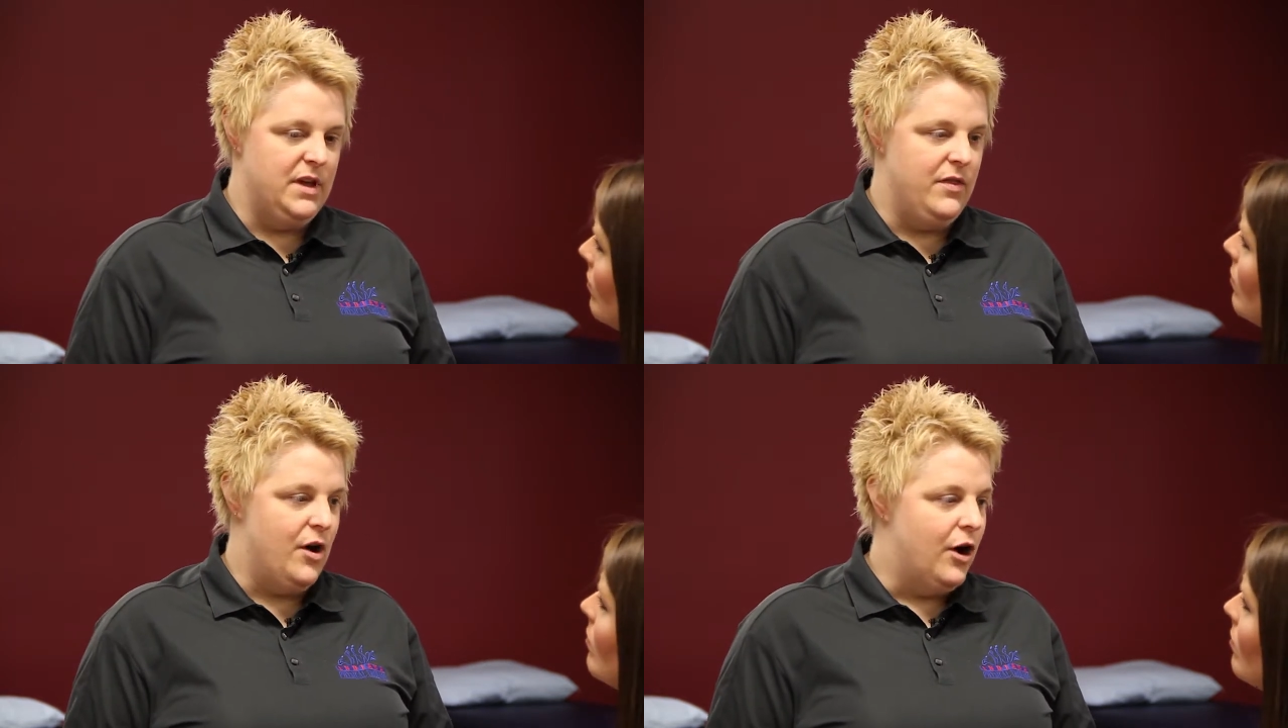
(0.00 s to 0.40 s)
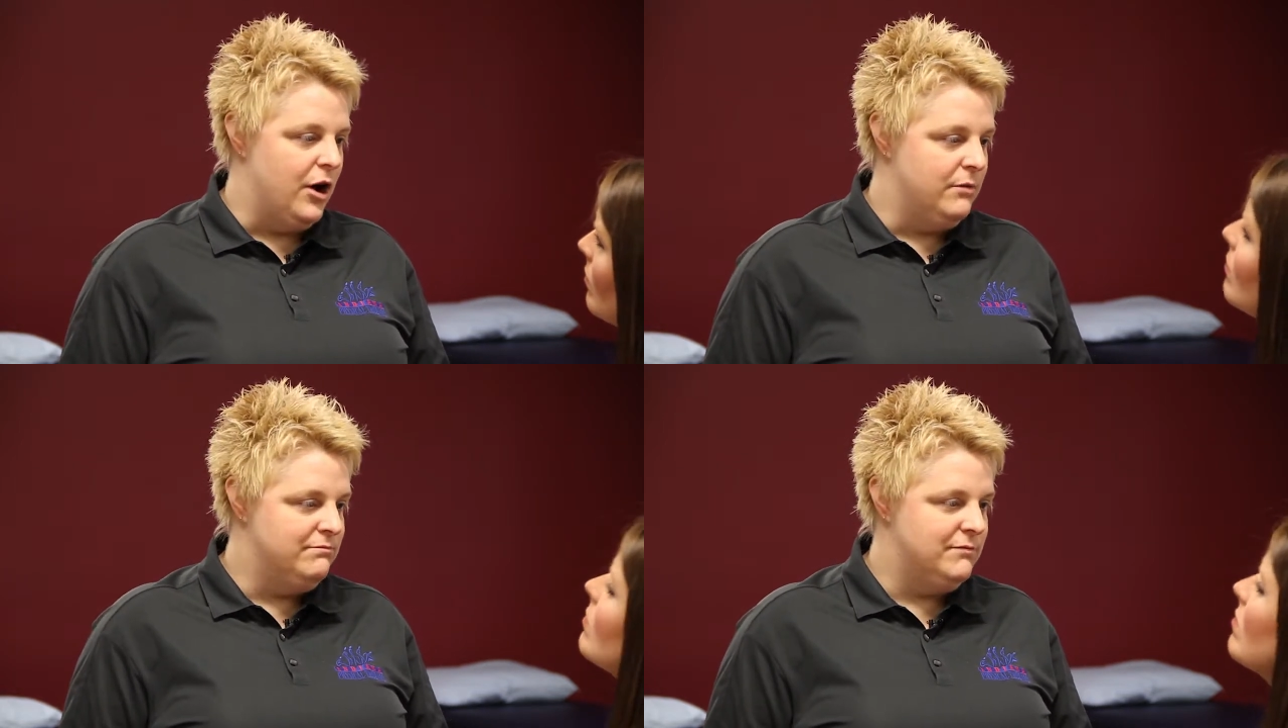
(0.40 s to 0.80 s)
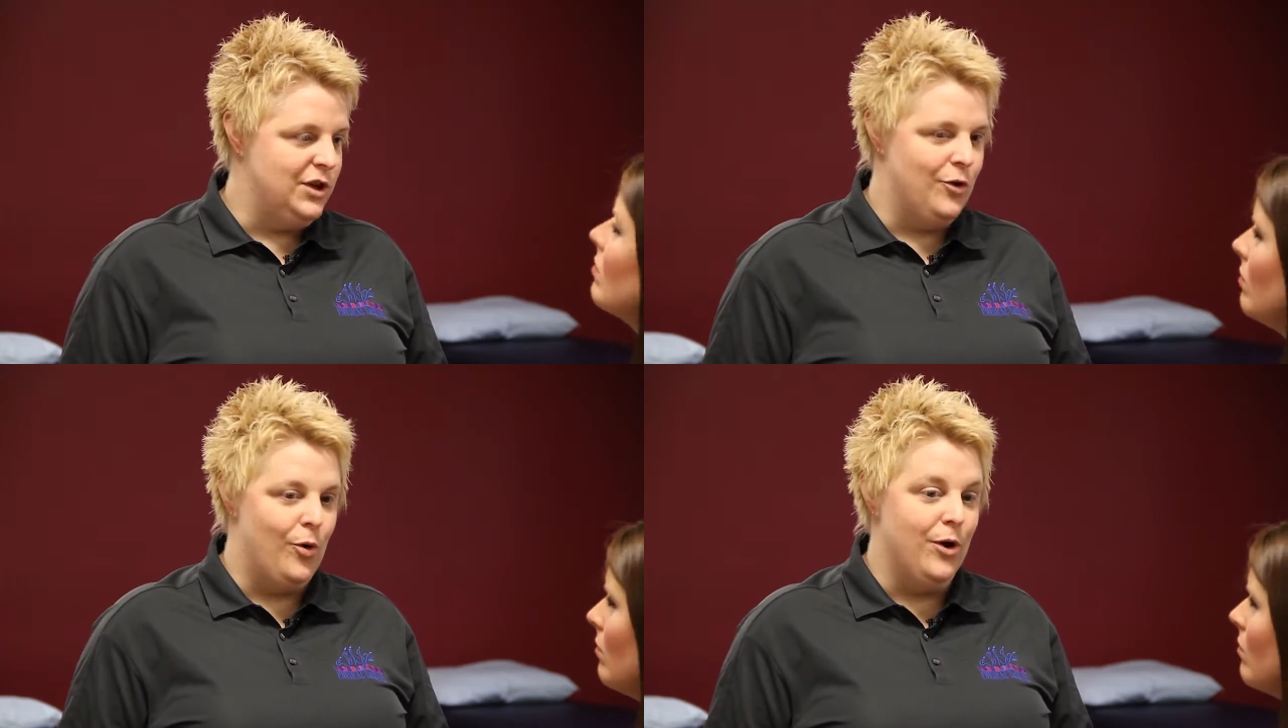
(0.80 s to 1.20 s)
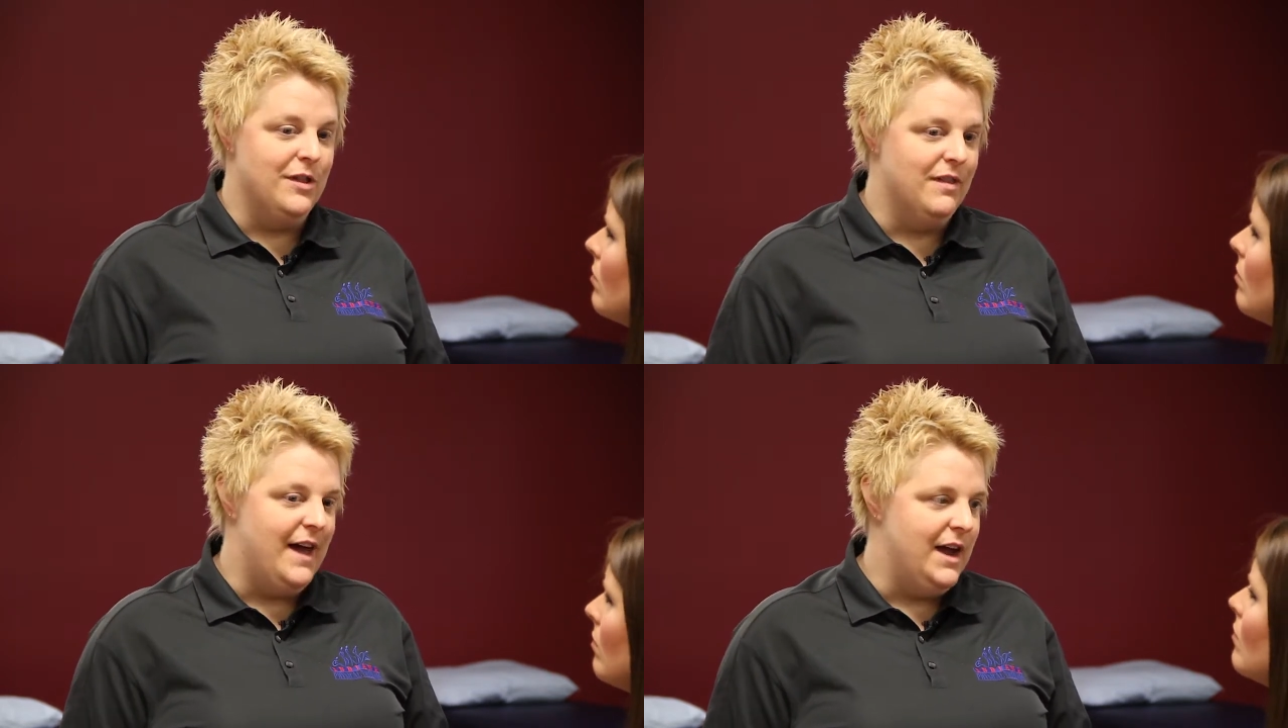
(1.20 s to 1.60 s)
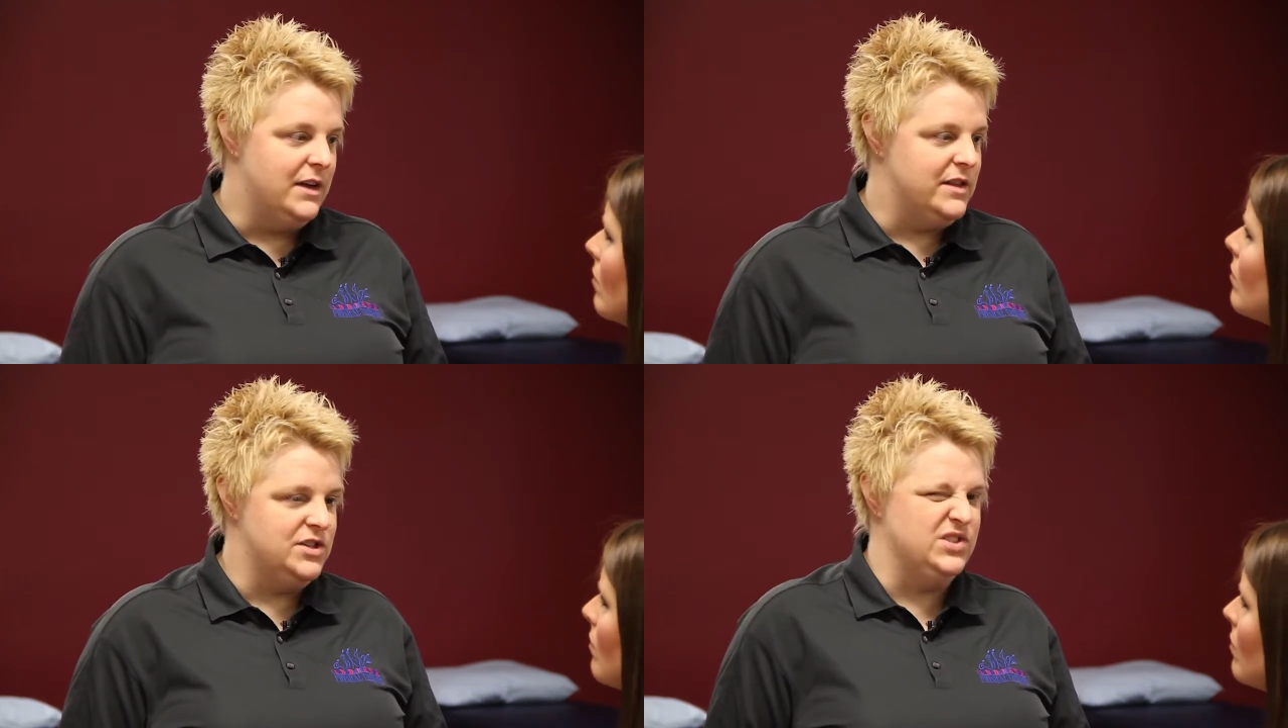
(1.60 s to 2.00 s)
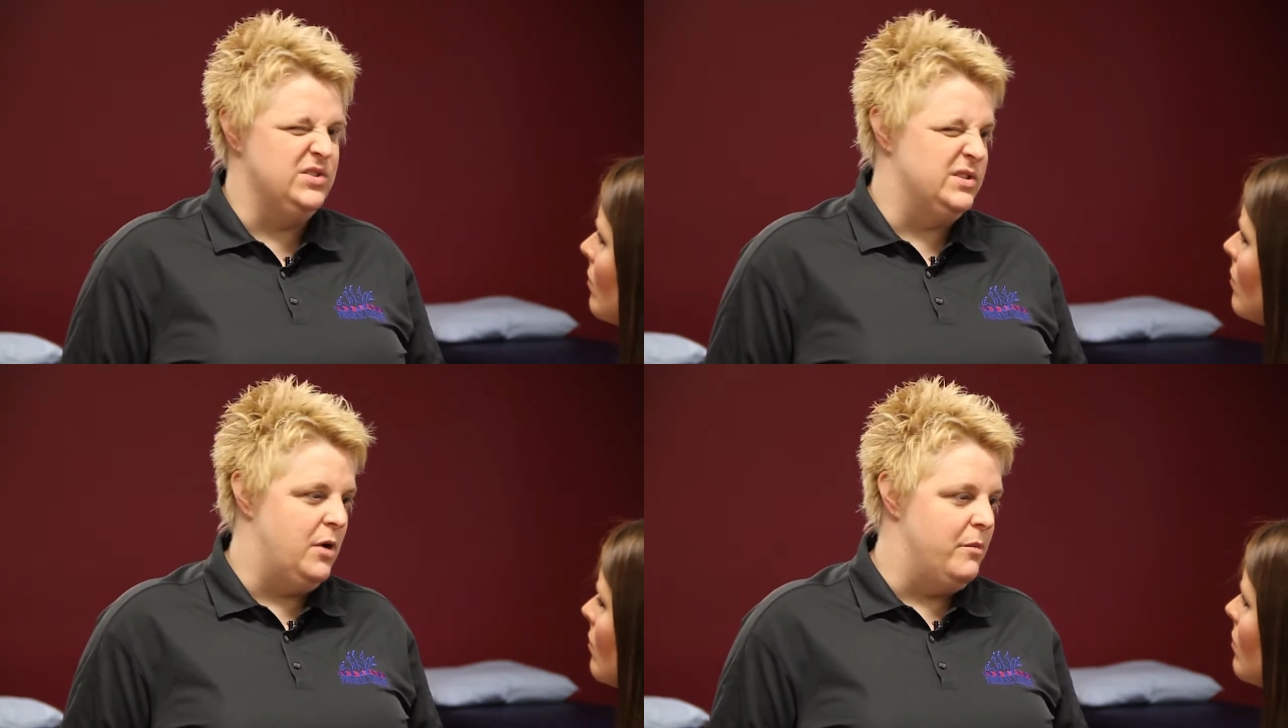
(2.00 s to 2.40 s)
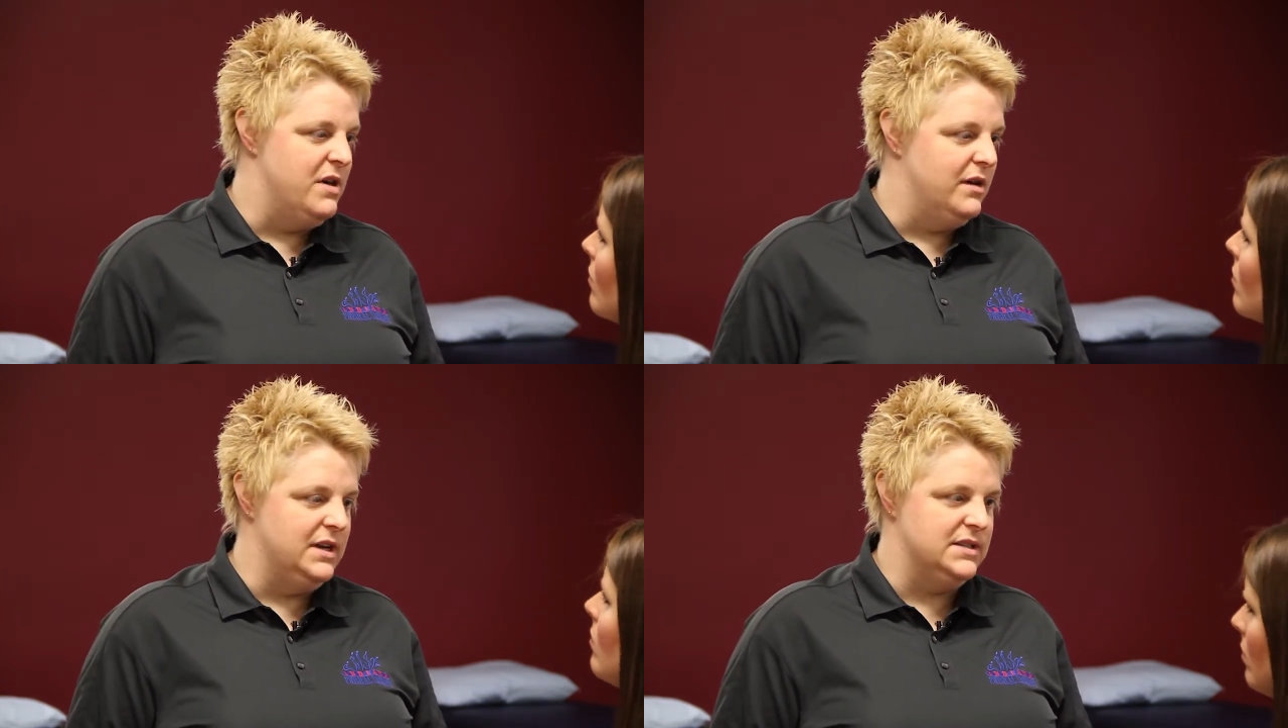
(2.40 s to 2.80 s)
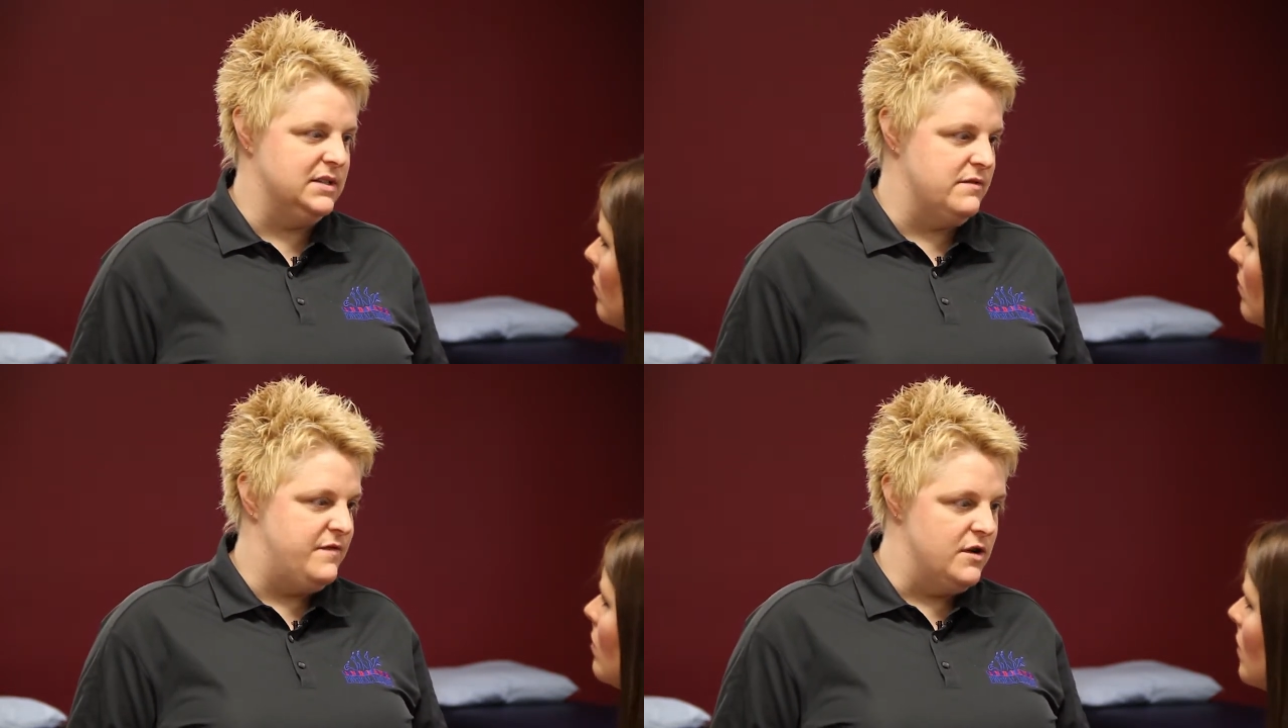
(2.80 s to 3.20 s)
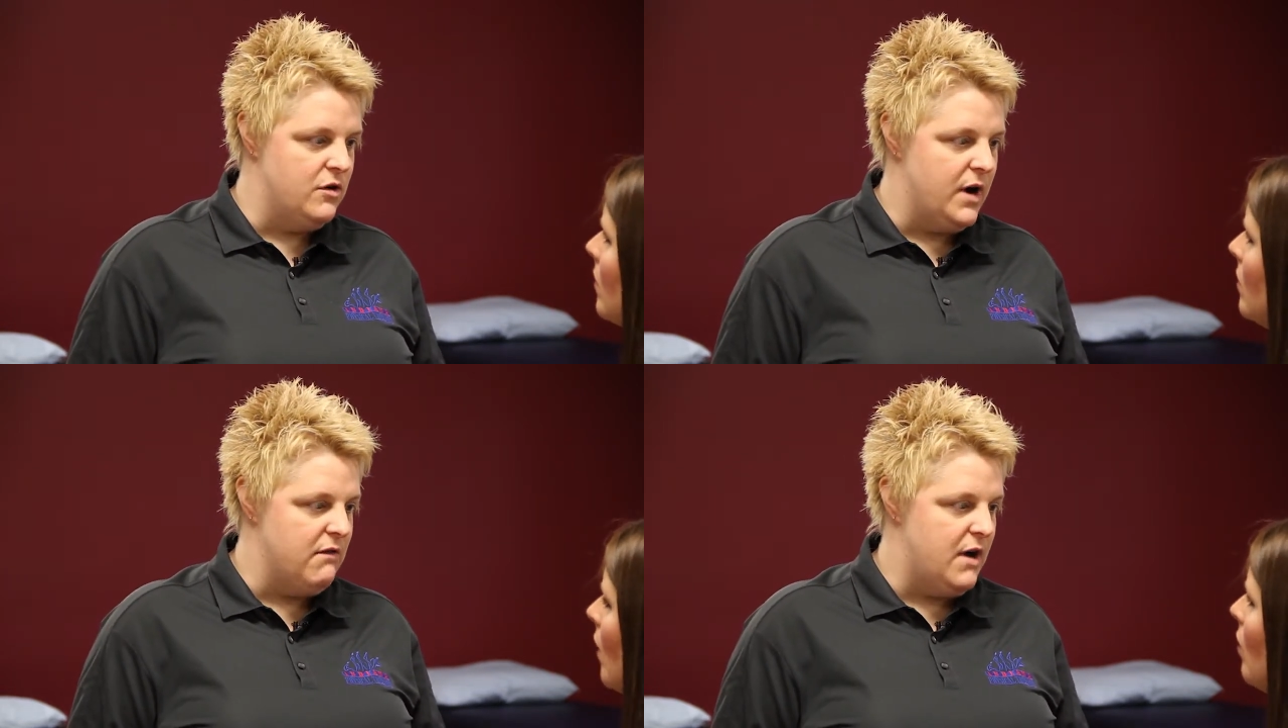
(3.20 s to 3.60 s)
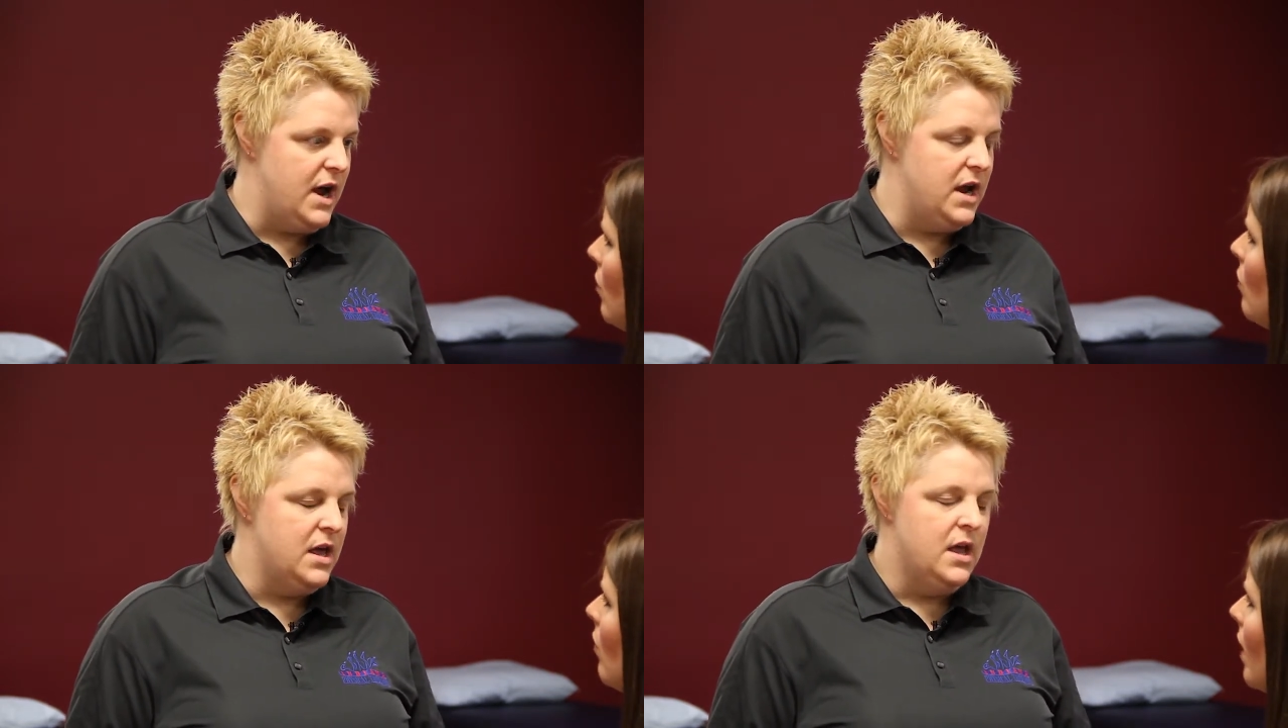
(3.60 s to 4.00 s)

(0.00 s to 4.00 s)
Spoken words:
in the arm, or the leg, they just lose the mobility, it just doesn't feel quite right.